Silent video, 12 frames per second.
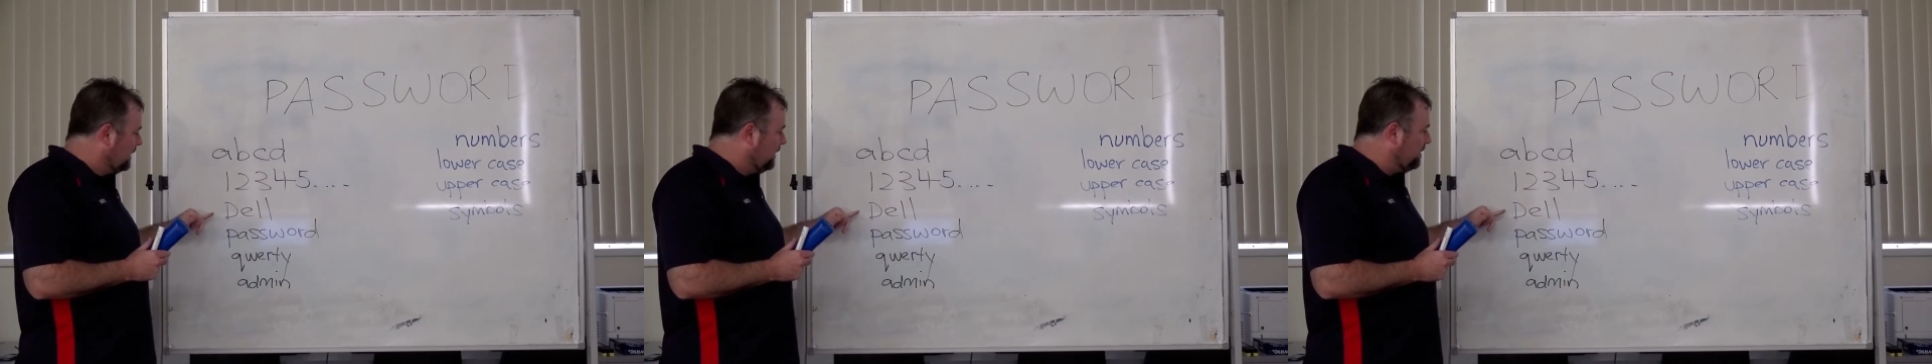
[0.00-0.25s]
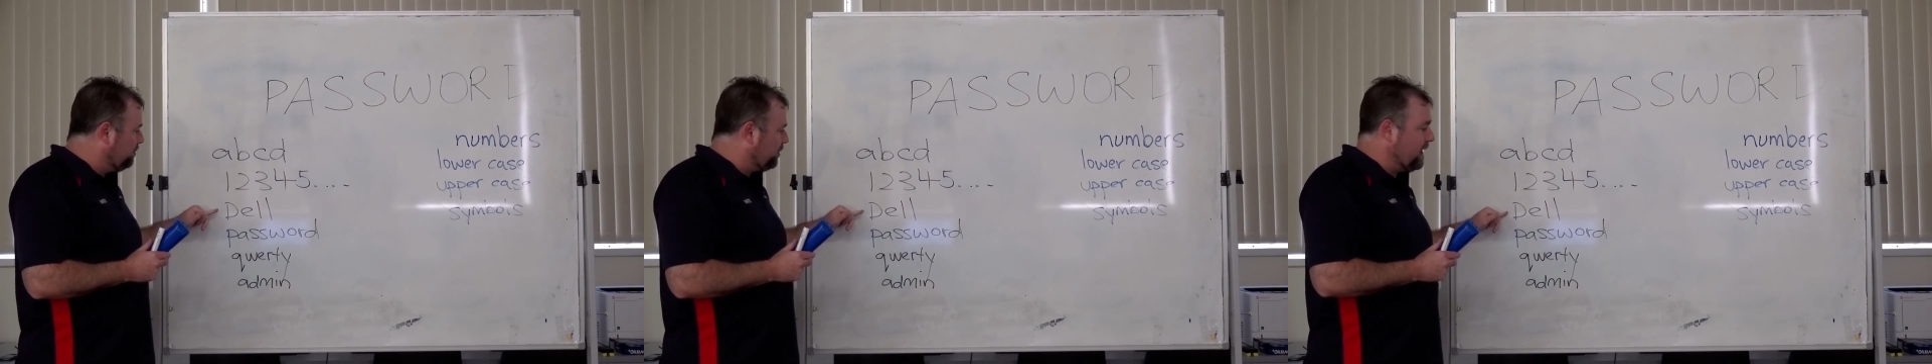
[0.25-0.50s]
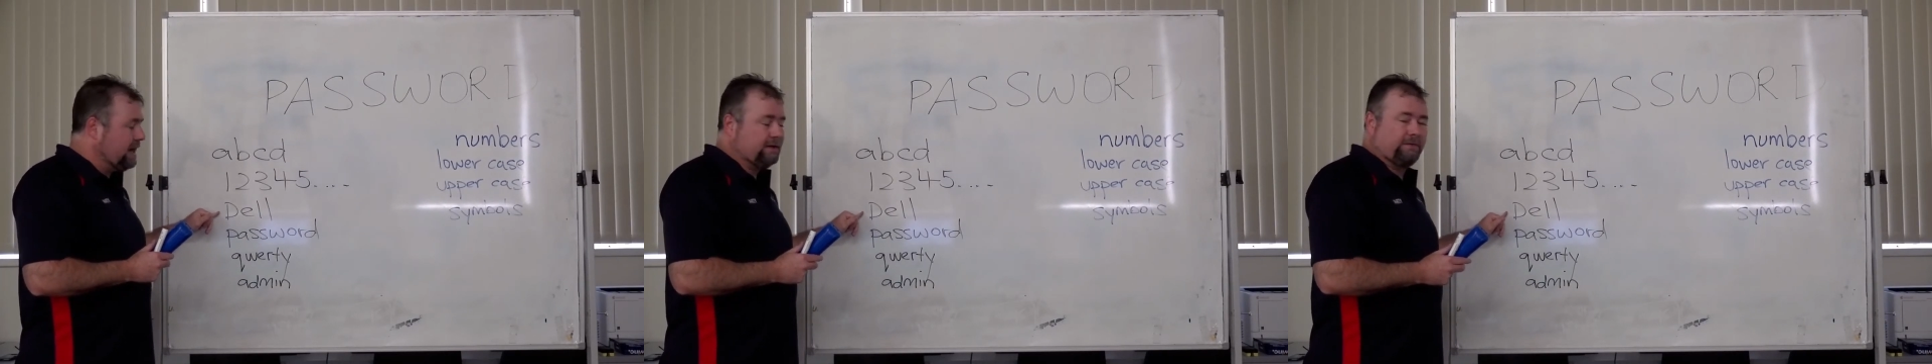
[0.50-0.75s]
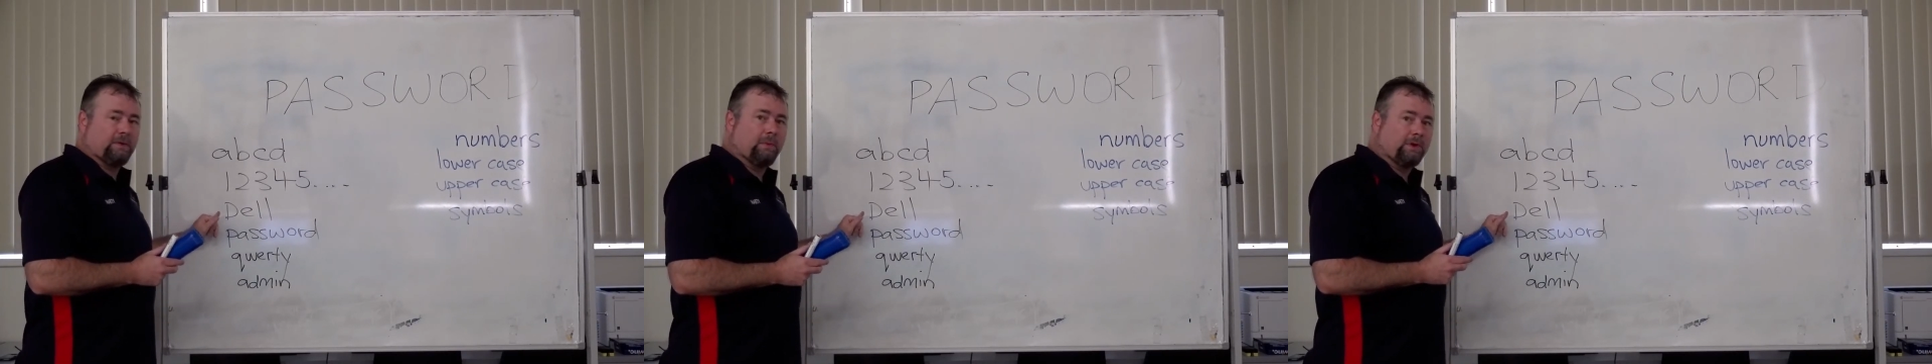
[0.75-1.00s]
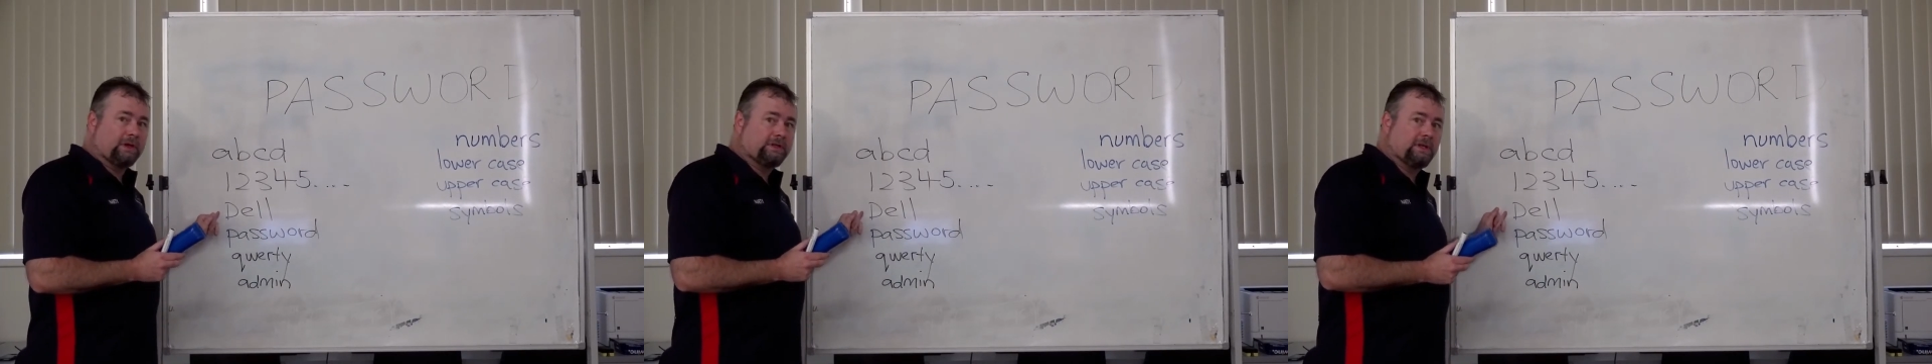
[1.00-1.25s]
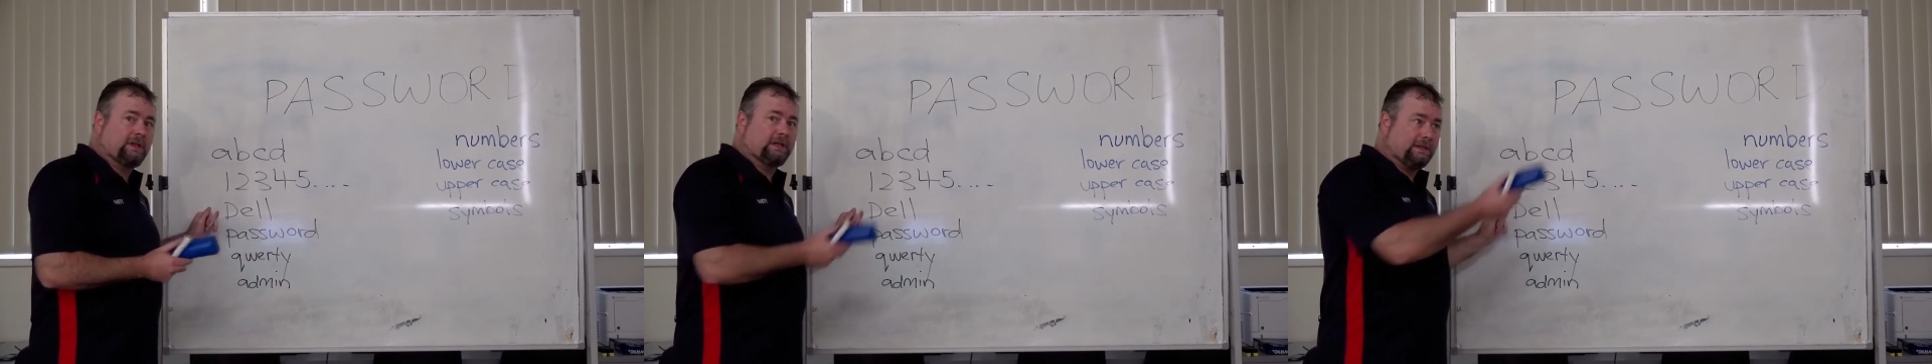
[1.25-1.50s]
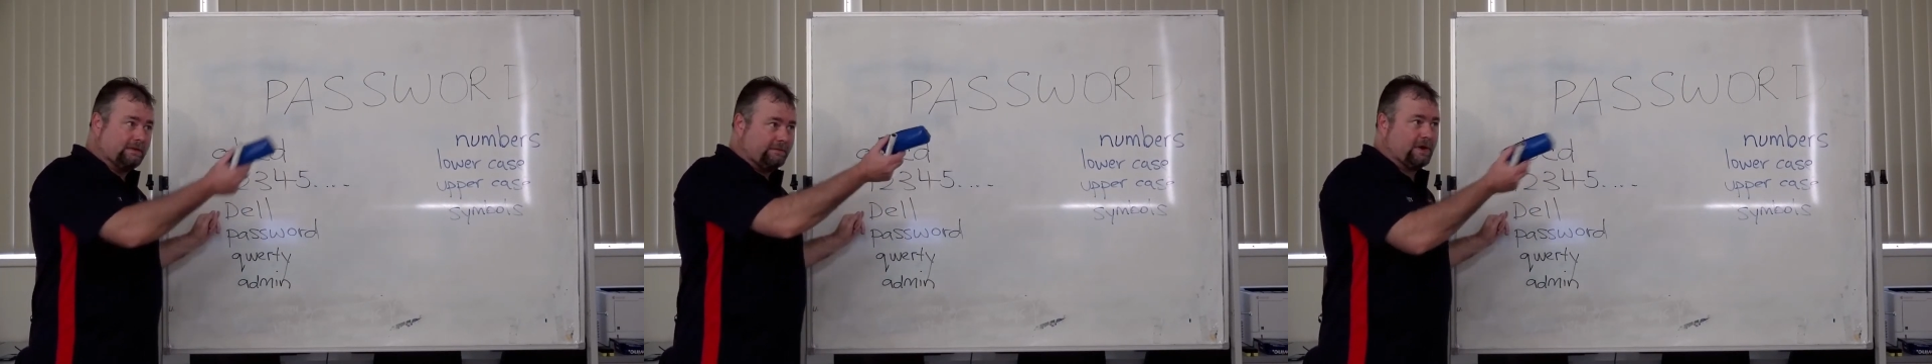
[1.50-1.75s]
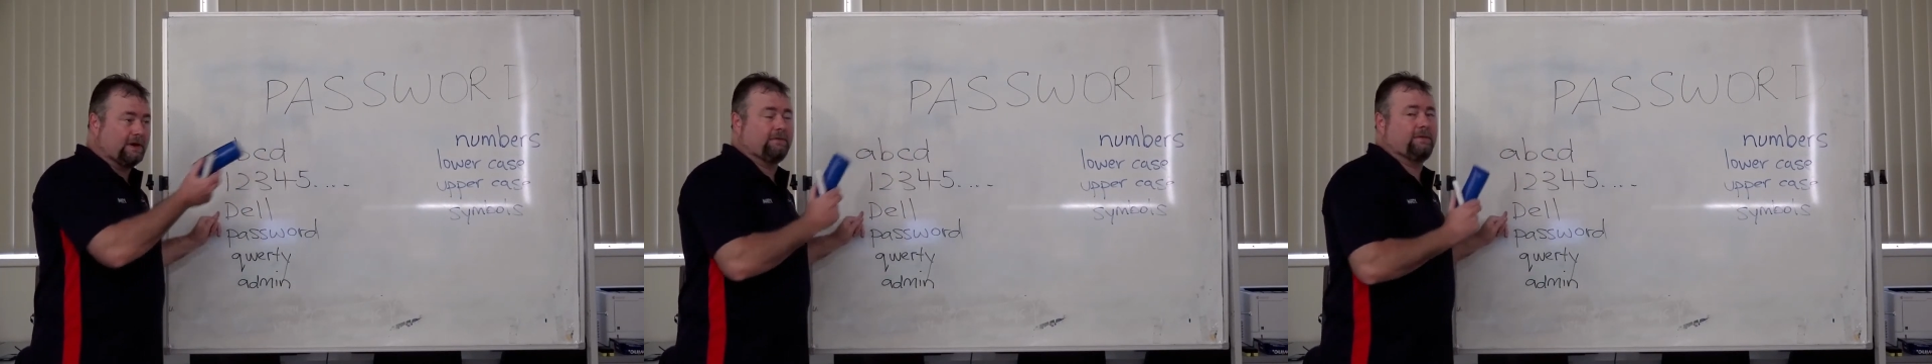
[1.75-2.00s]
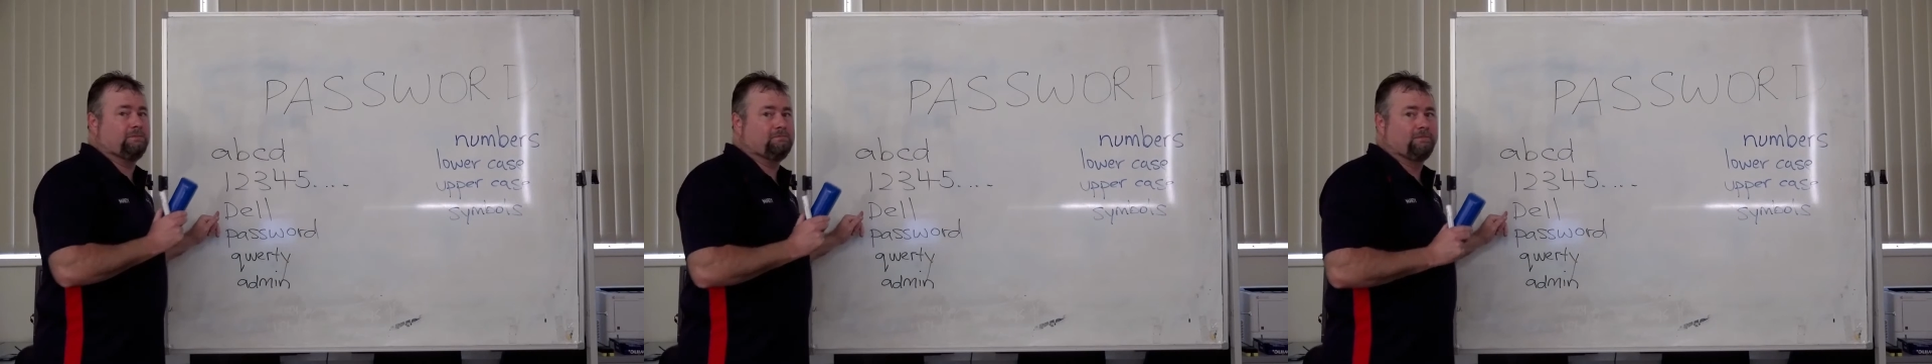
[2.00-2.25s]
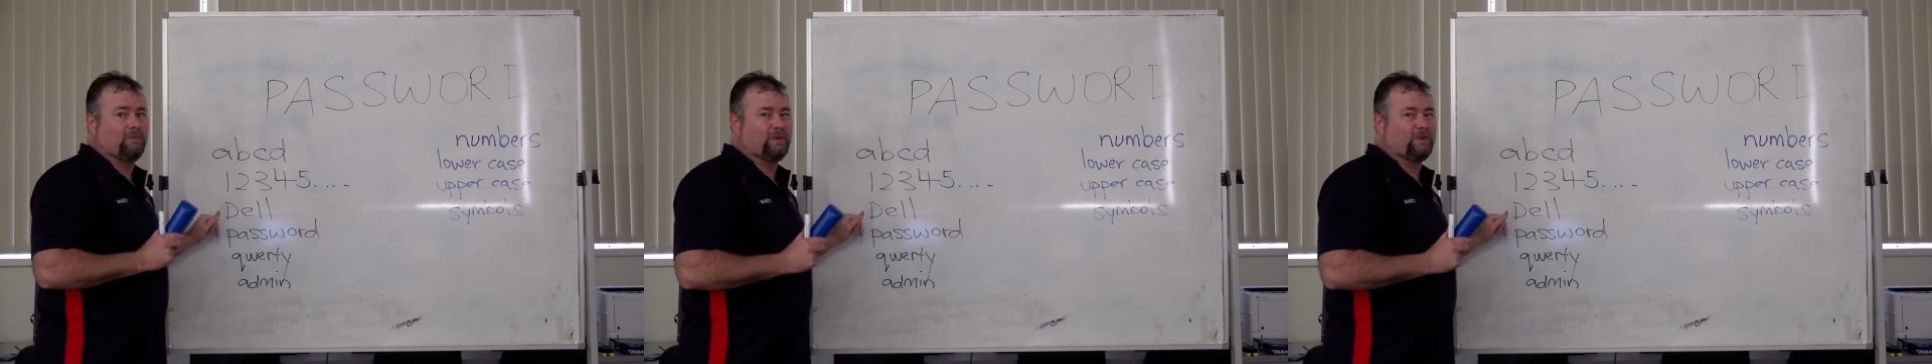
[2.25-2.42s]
the brand of the monitor that's in front of them,